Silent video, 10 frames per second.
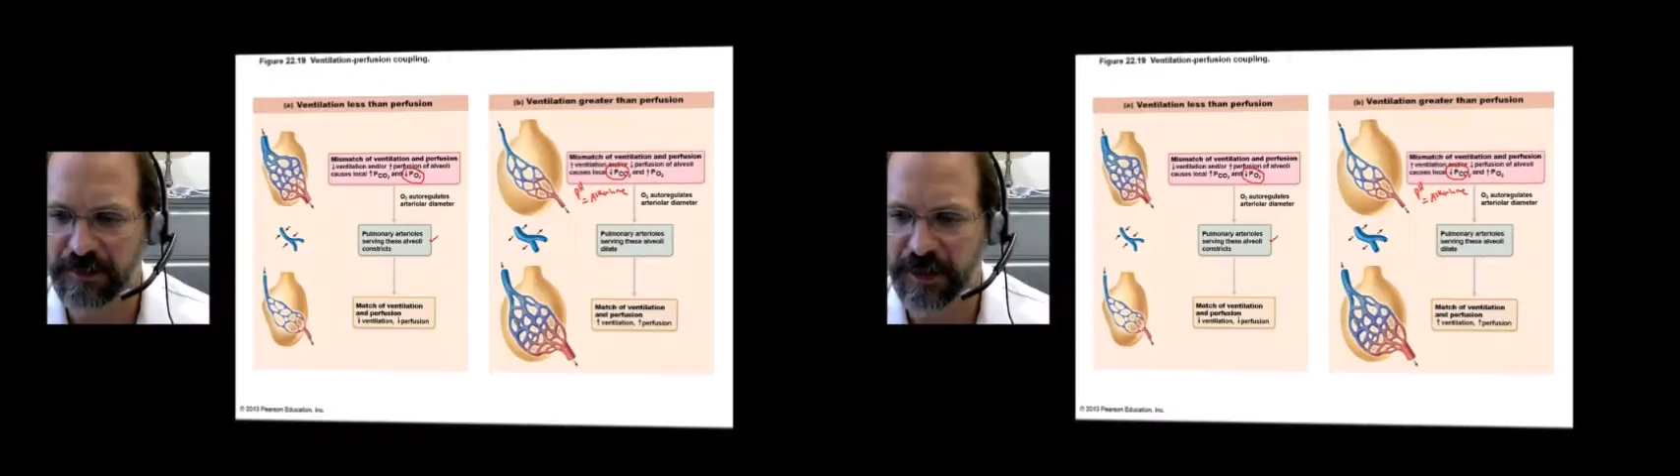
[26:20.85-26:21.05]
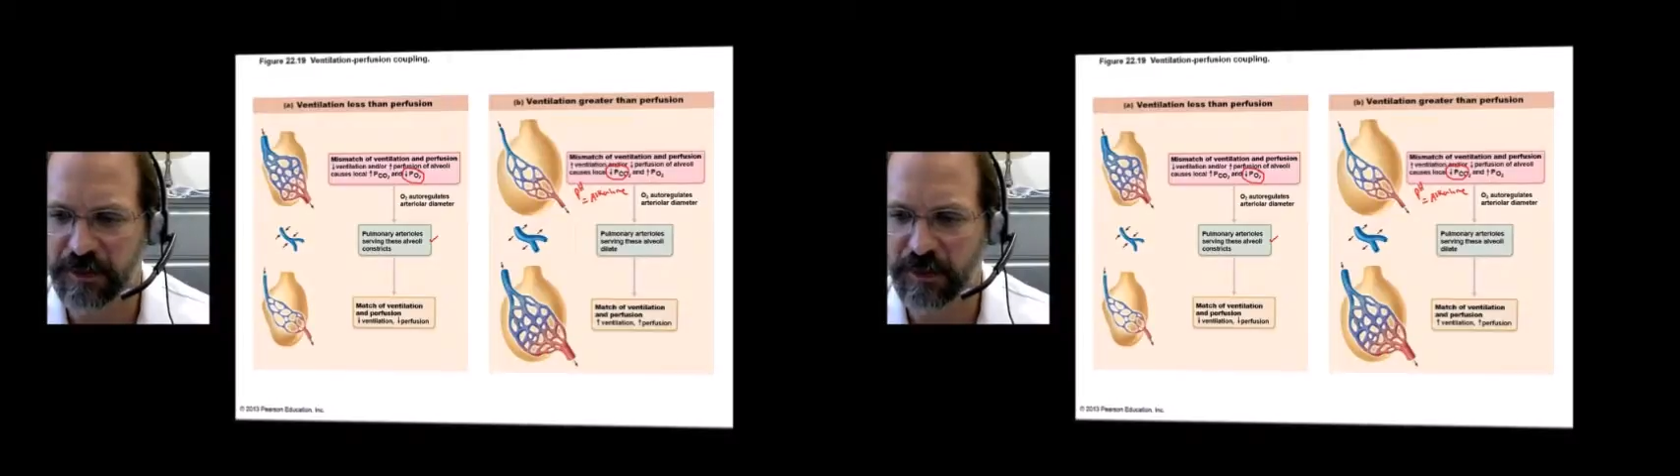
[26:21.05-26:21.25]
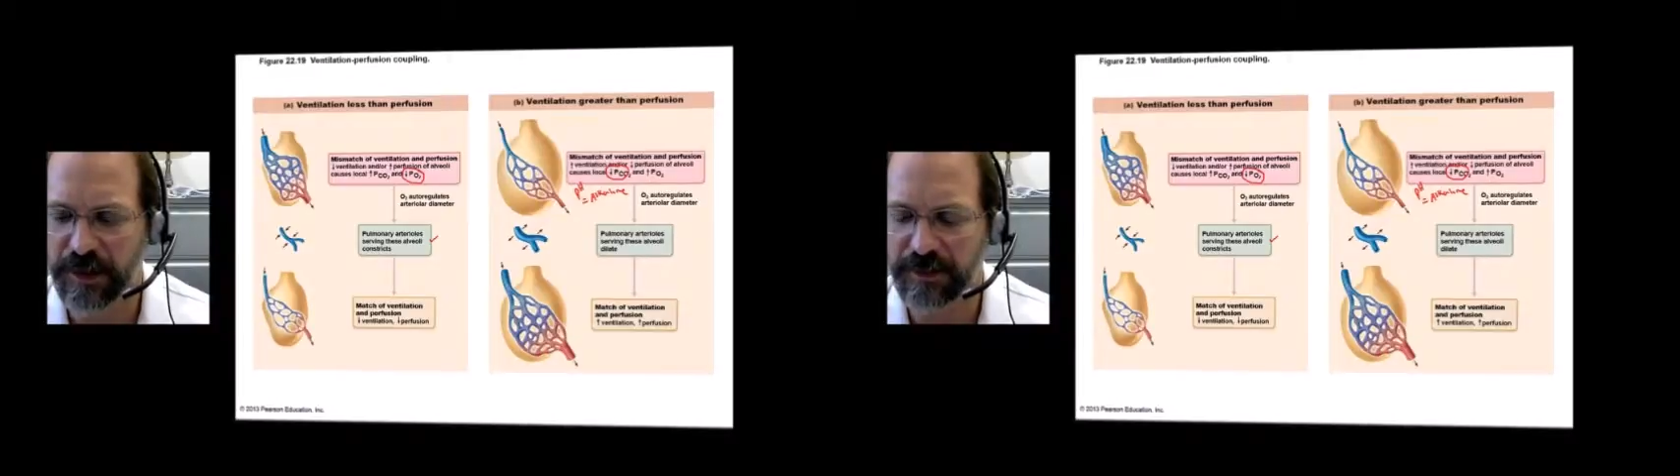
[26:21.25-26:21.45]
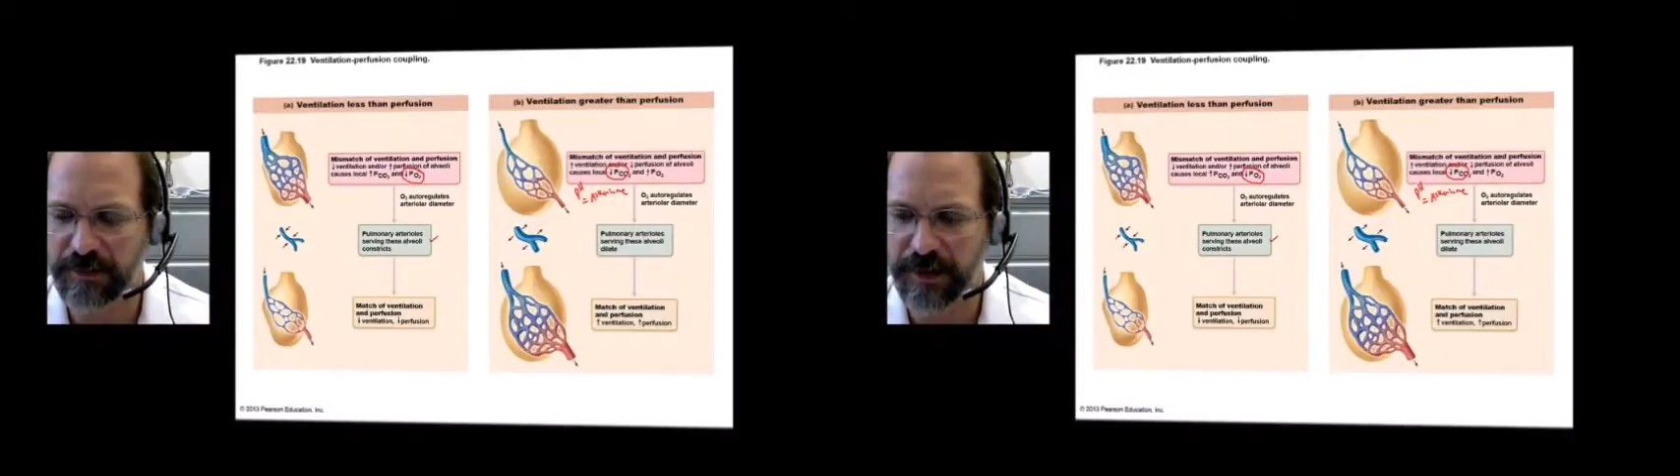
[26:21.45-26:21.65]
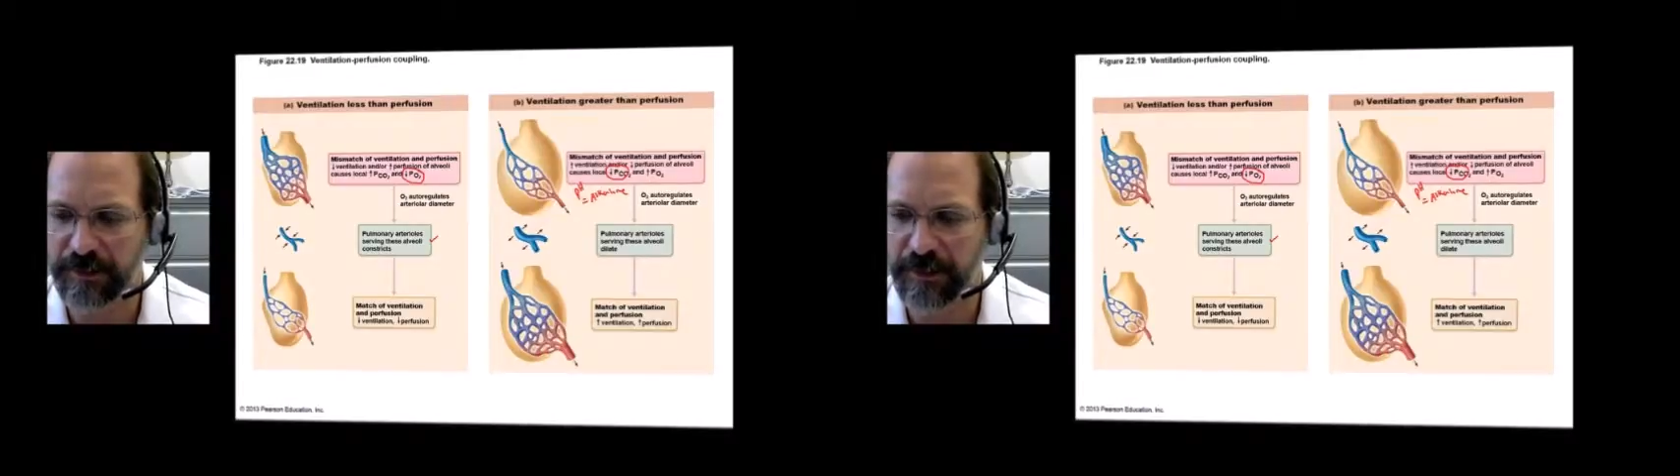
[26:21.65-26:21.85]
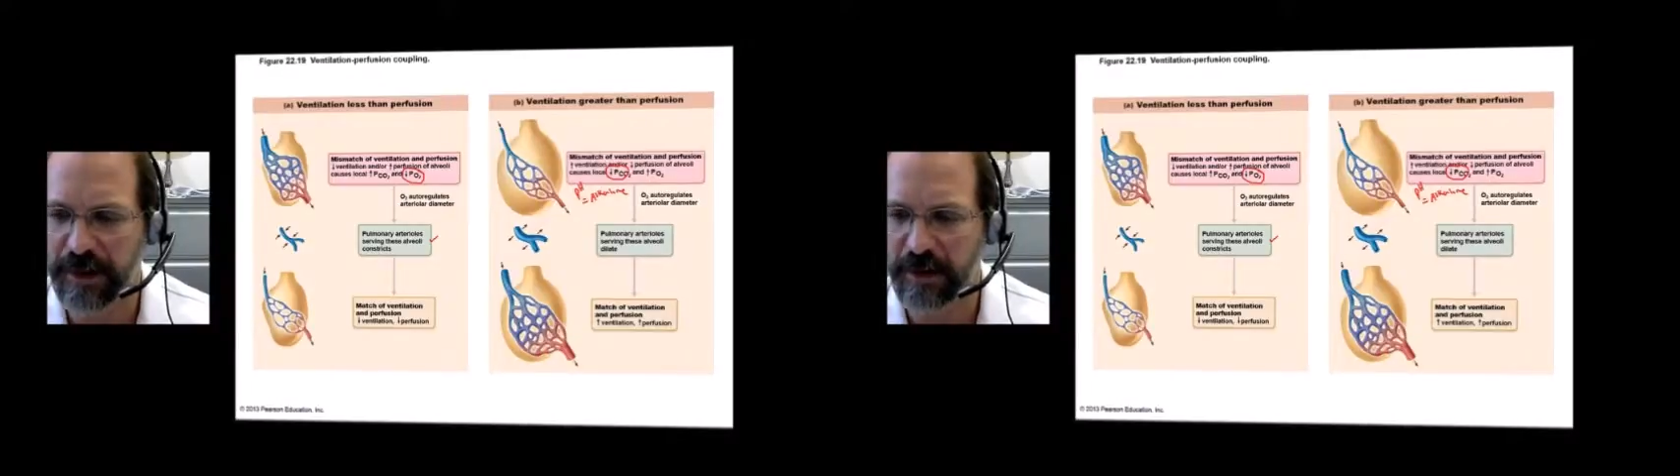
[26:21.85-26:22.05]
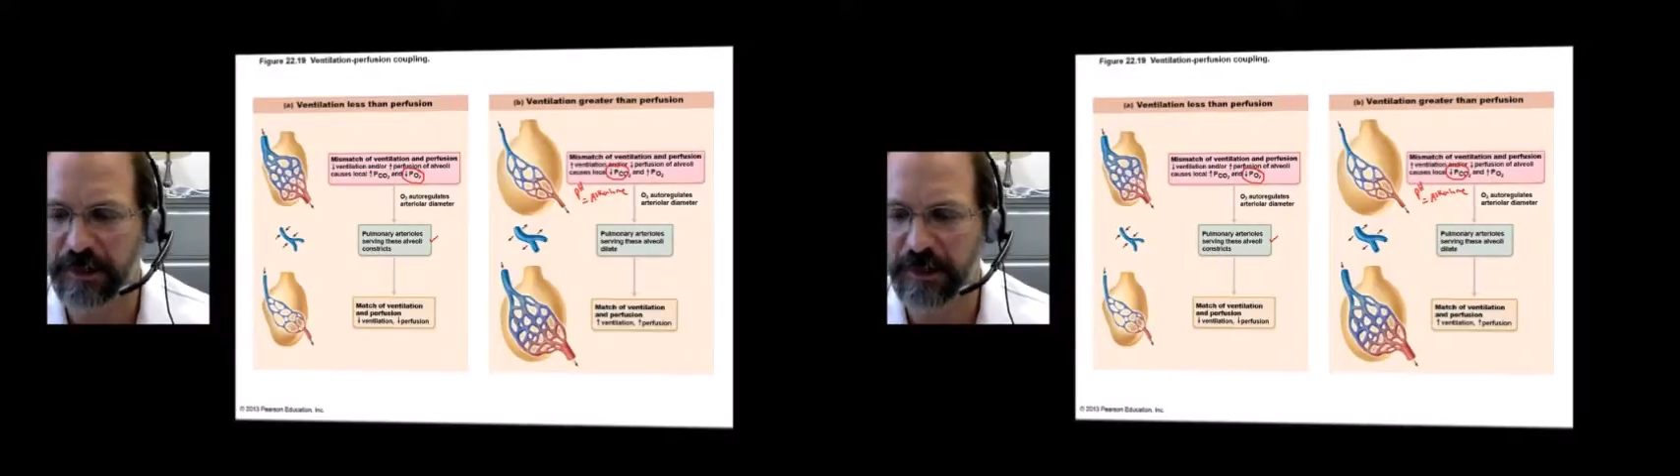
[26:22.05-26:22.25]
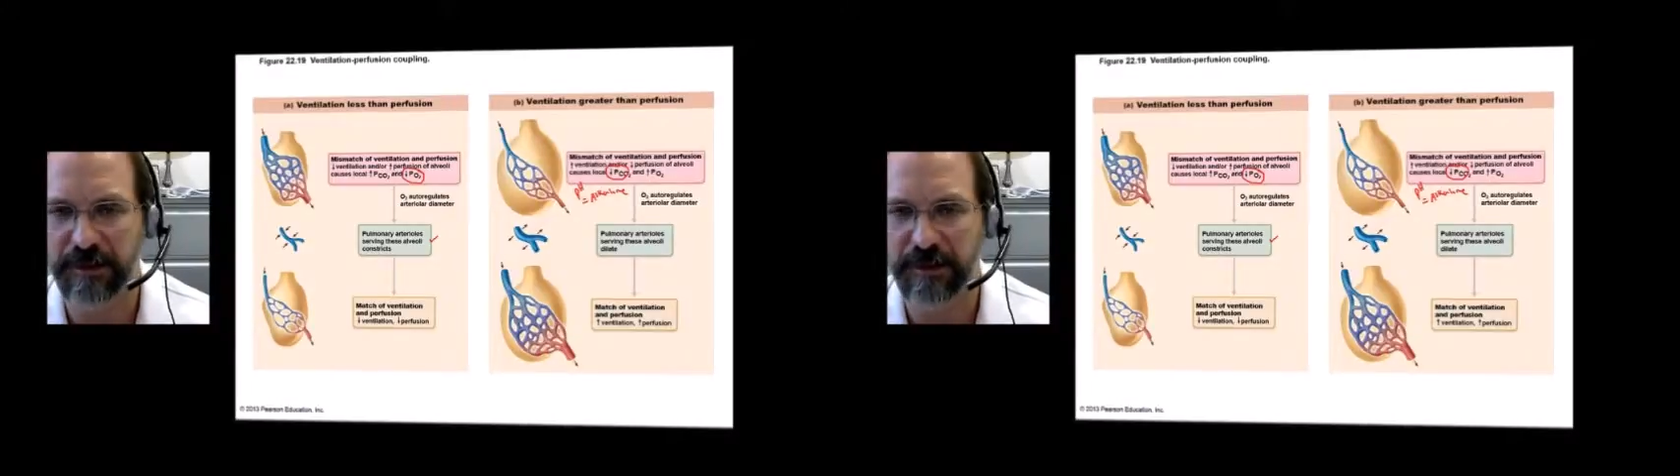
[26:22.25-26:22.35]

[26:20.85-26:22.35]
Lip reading: blood will actually be impaired